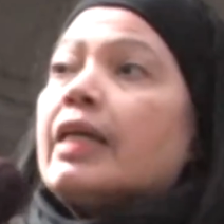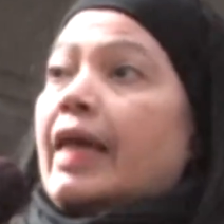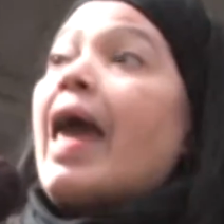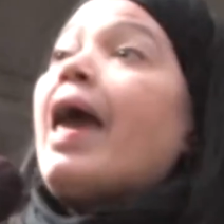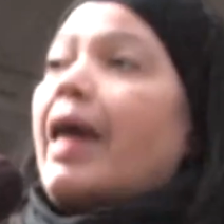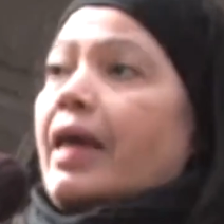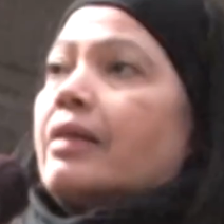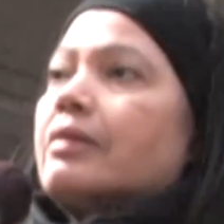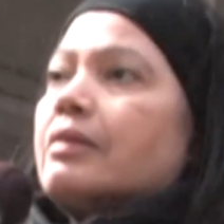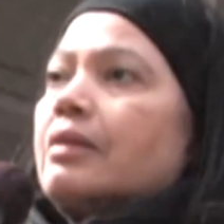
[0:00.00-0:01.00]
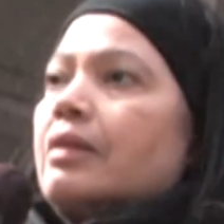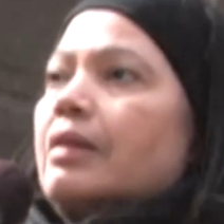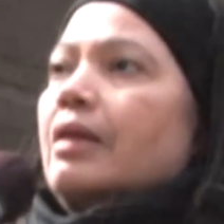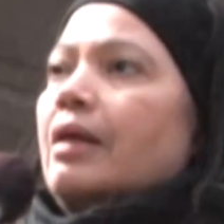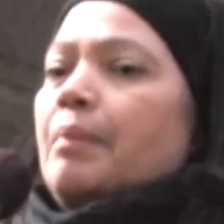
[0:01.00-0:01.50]
can
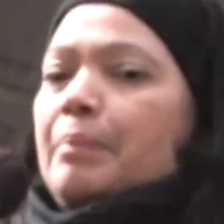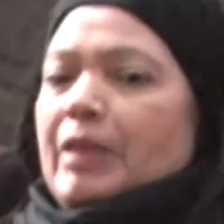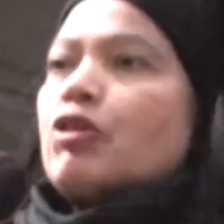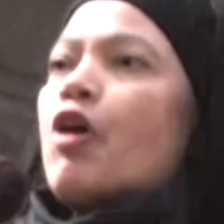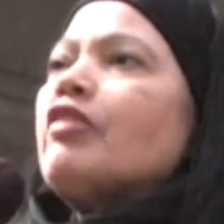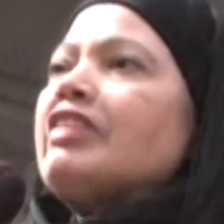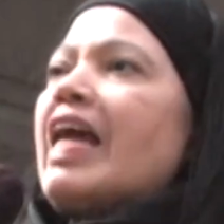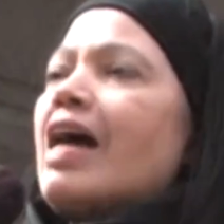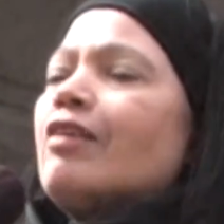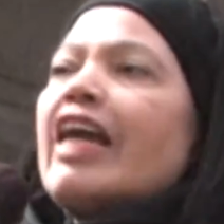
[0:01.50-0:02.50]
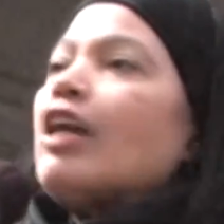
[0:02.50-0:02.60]
be turned down.